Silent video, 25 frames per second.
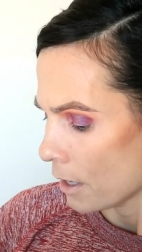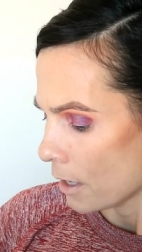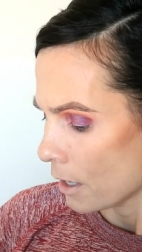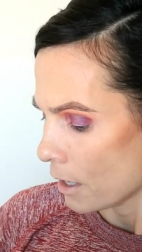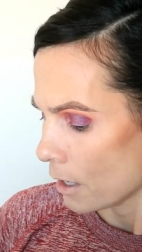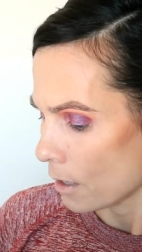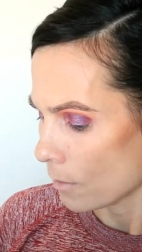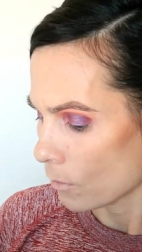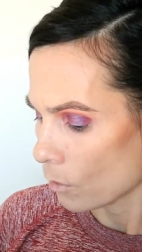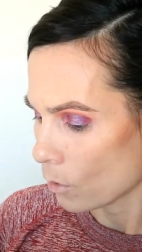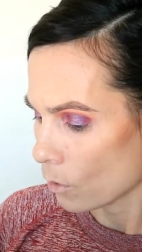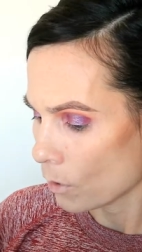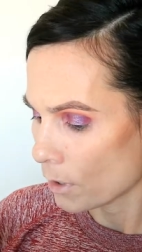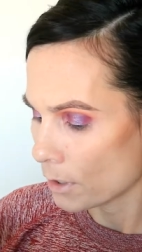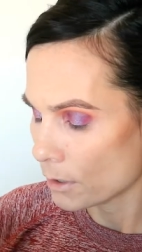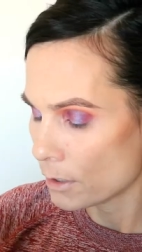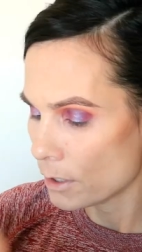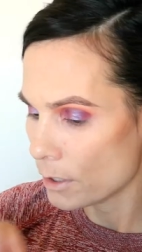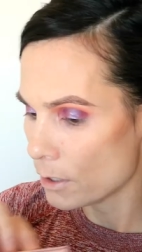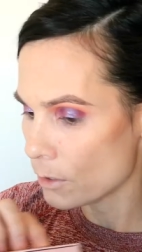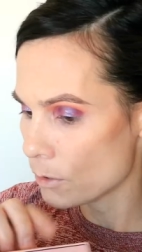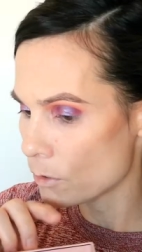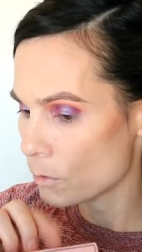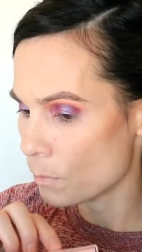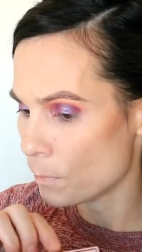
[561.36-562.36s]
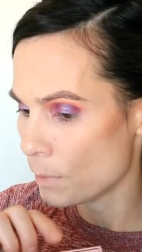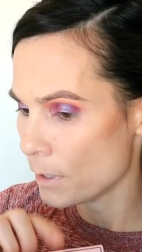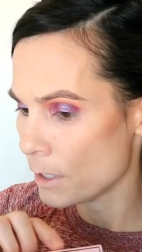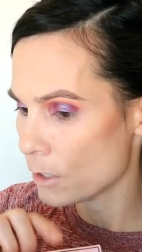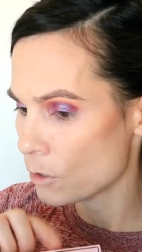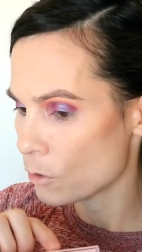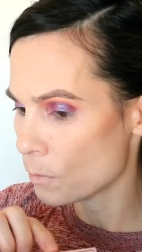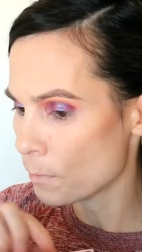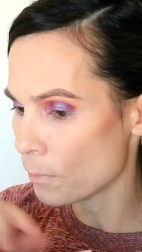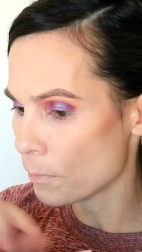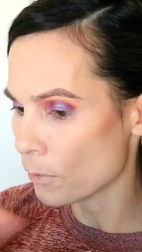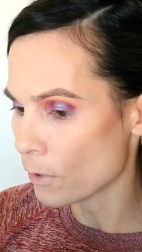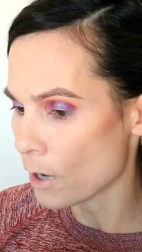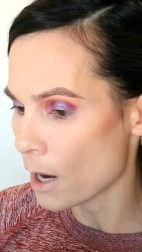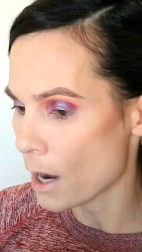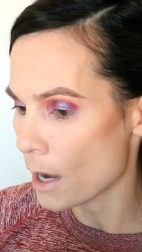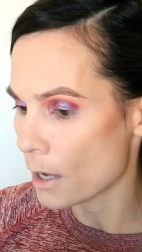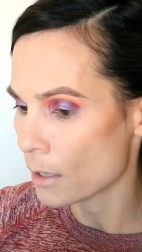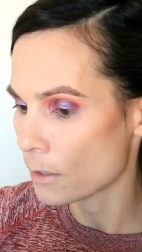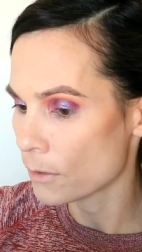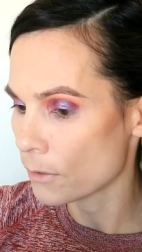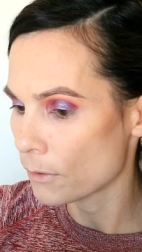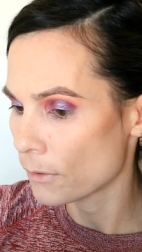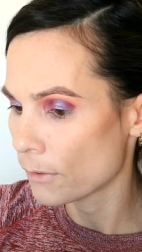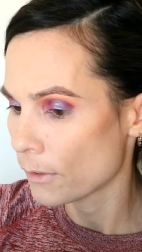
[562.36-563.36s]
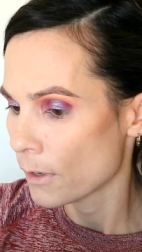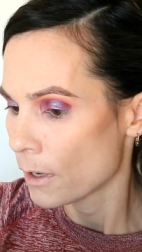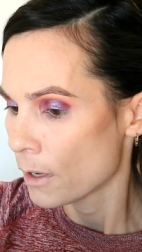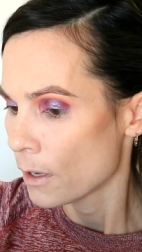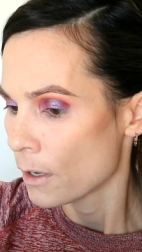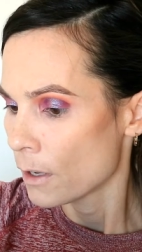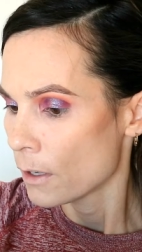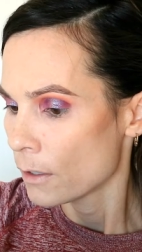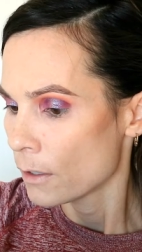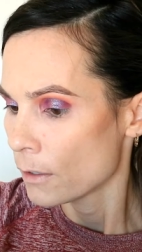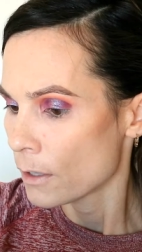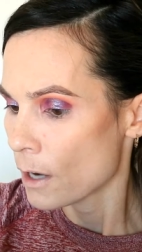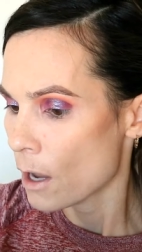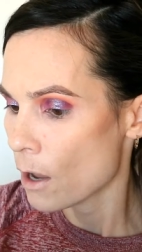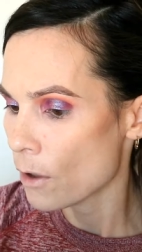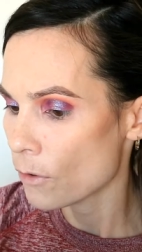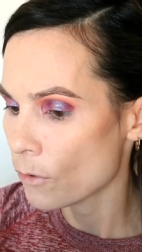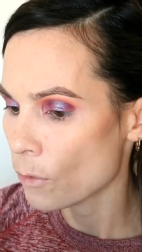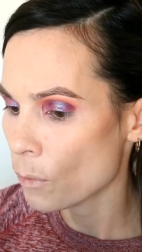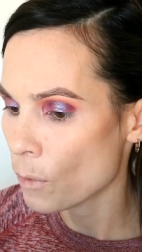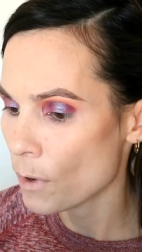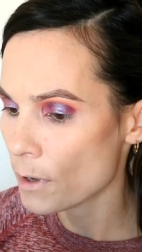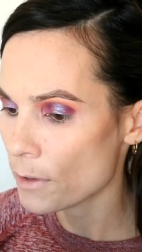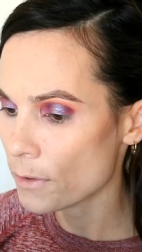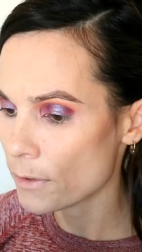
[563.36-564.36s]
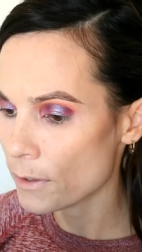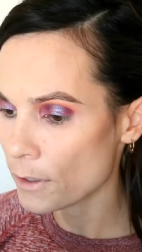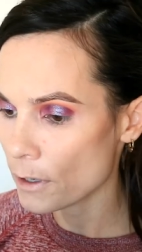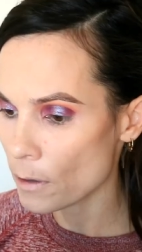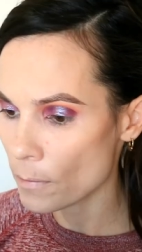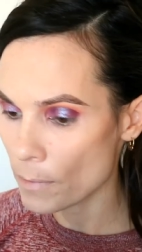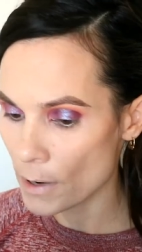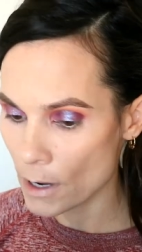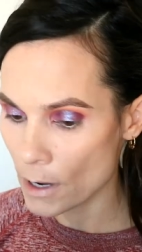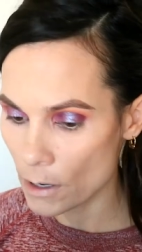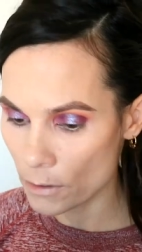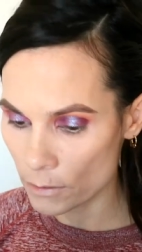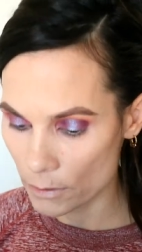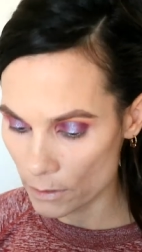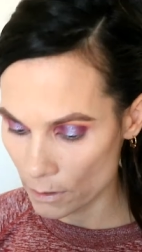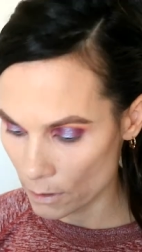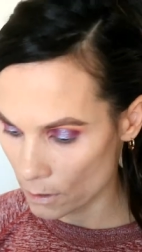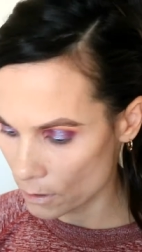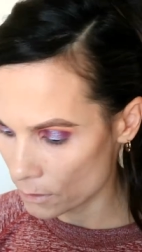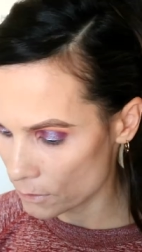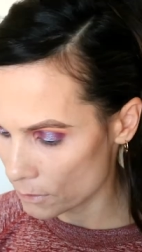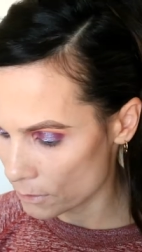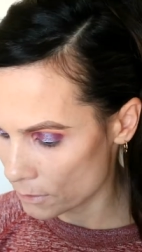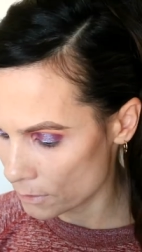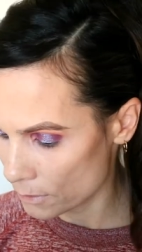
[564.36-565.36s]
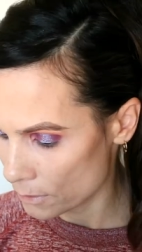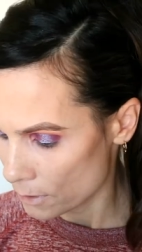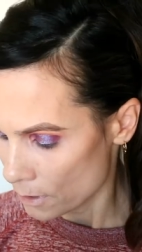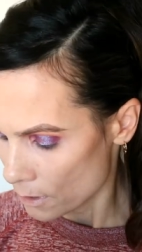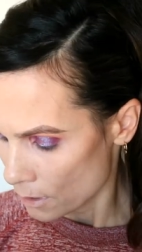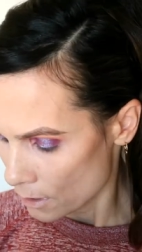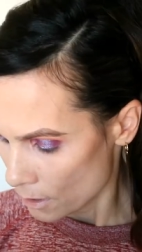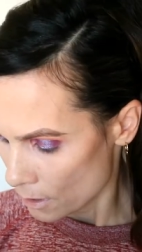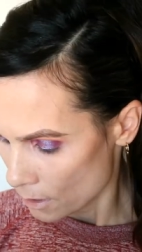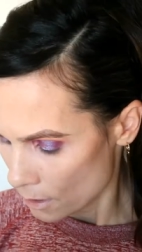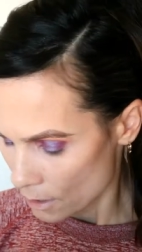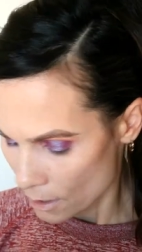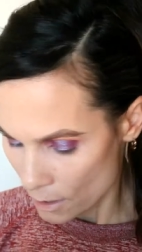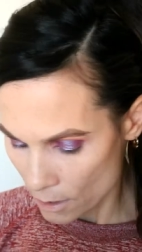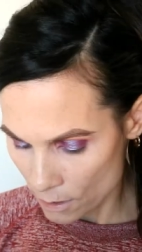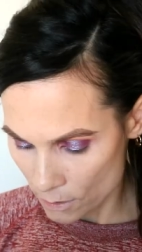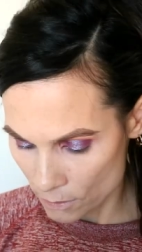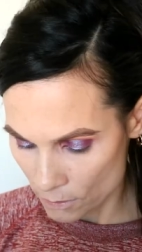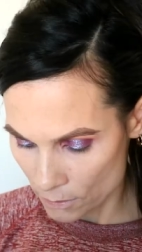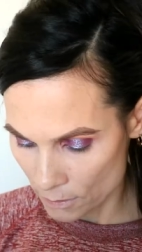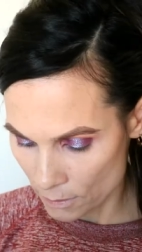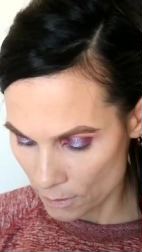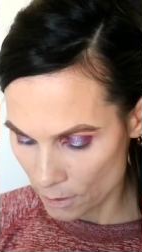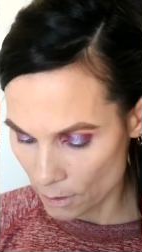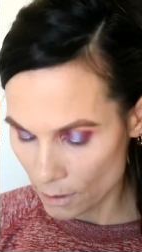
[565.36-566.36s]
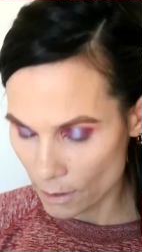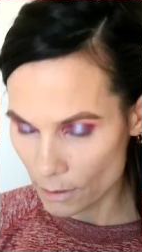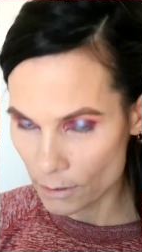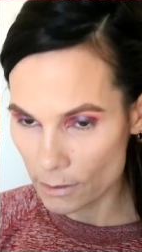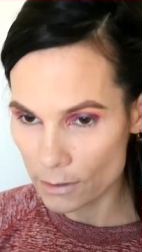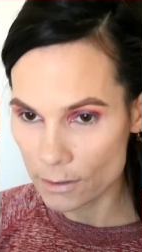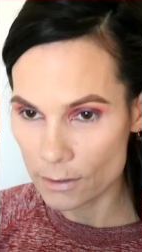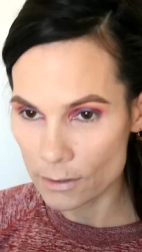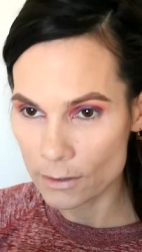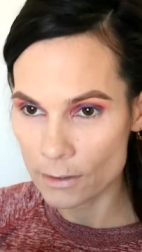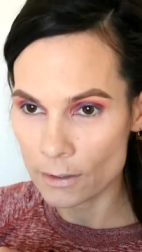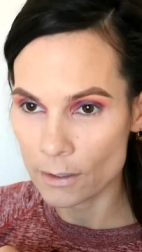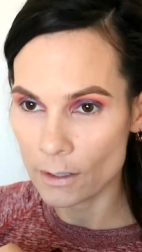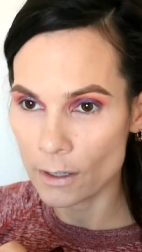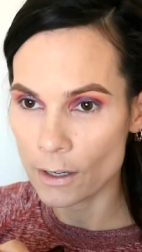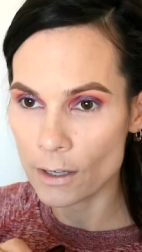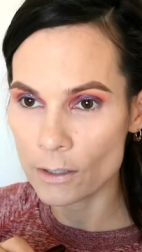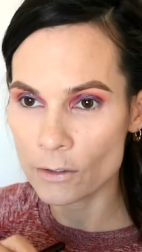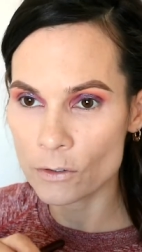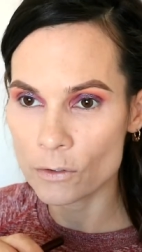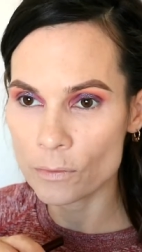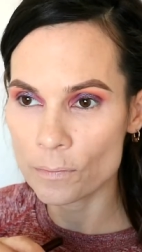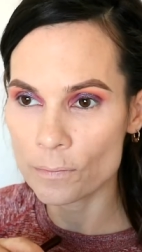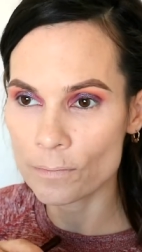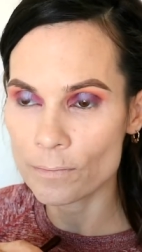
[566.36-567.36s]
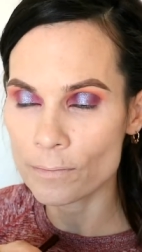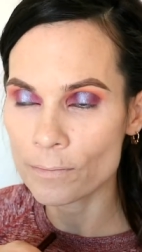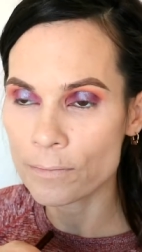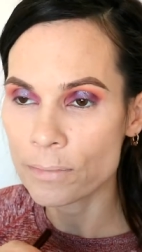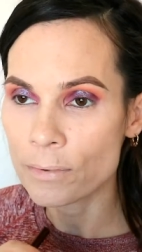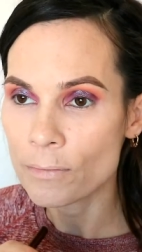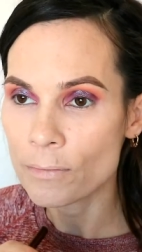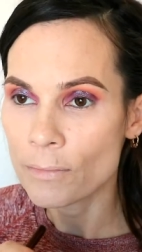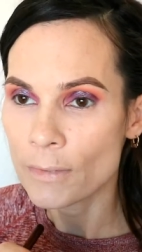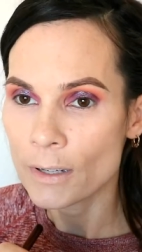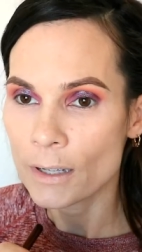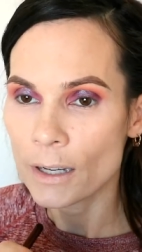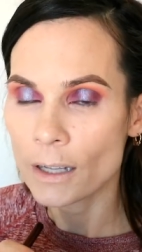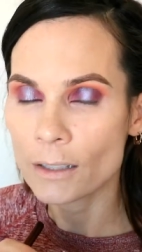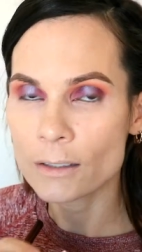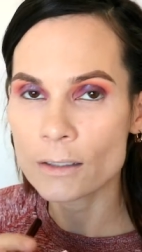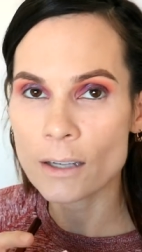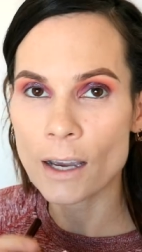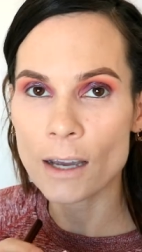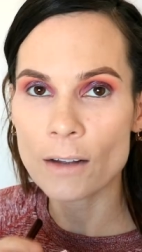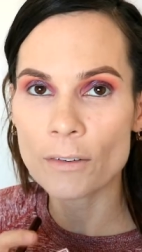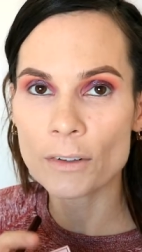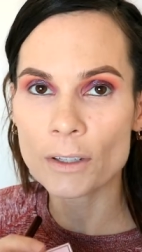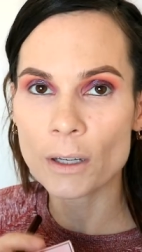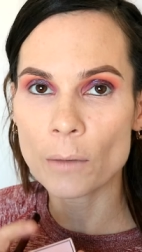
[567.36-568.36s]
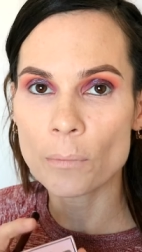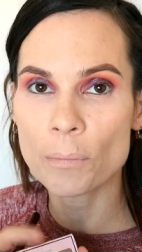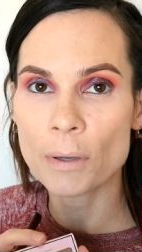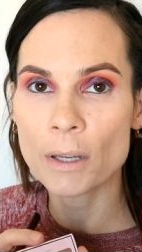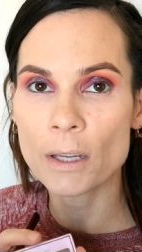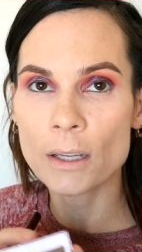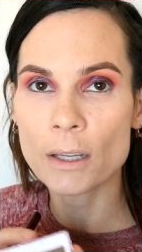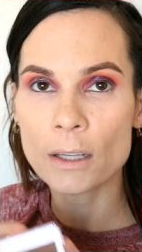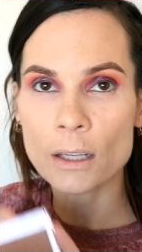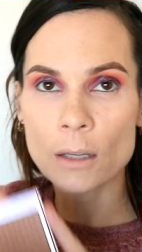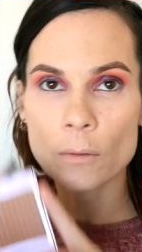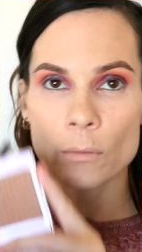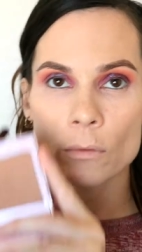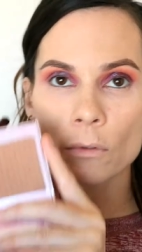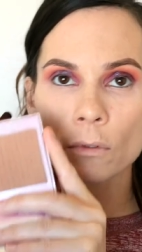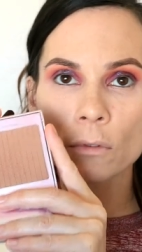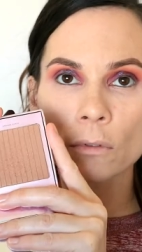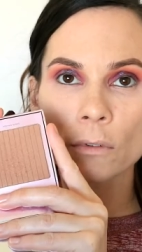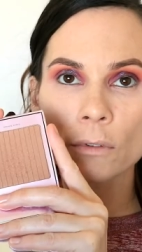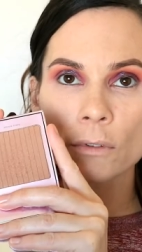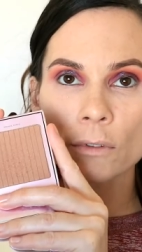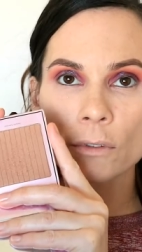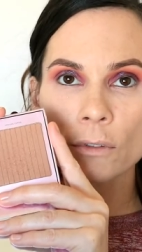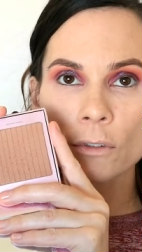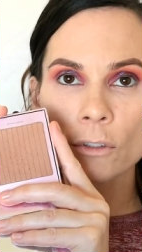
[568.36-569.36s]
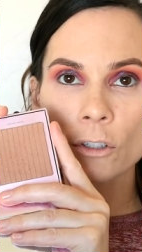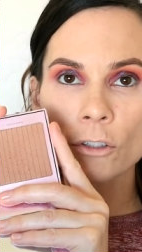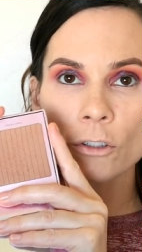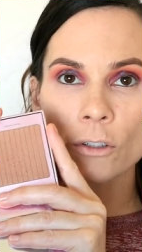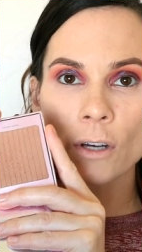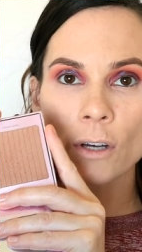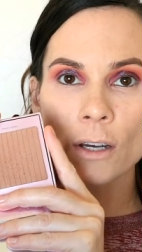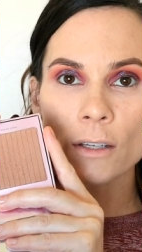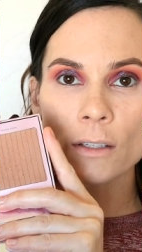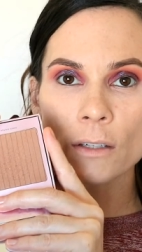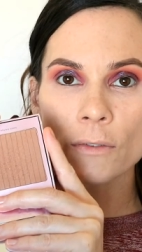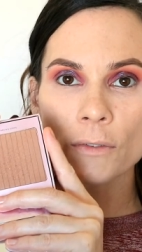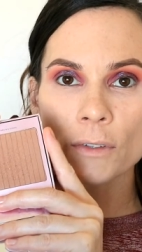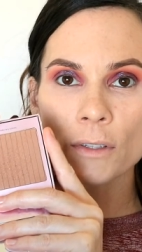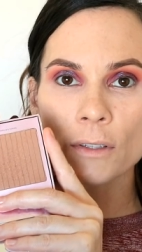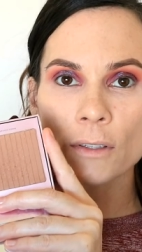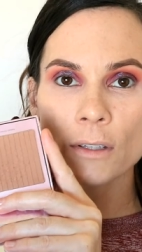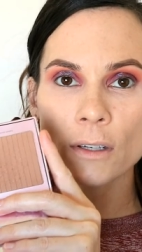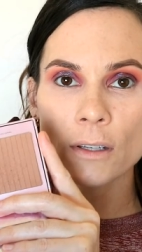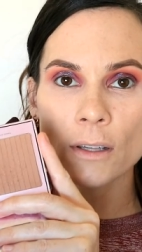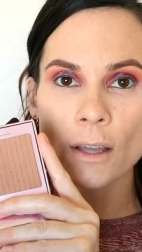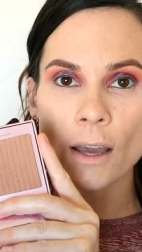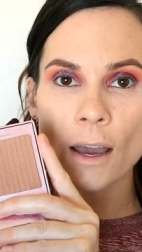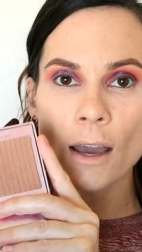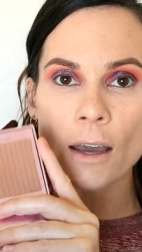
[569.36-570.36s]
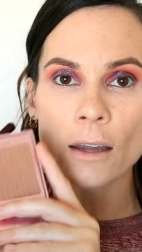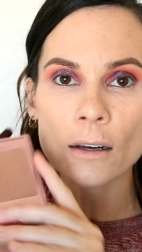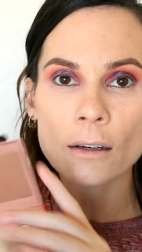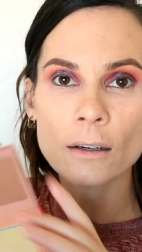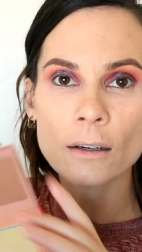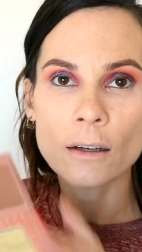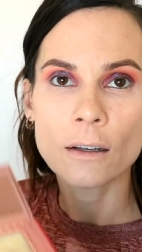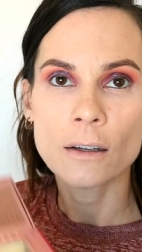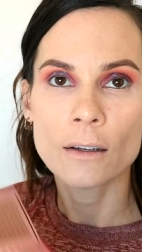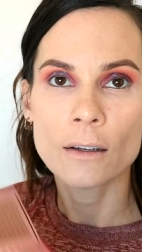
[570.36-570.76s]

and I'm going to use Beach Bronze. Now, the one thing about this is it's, it's, it's kind of like a pinky, did you guys even see that?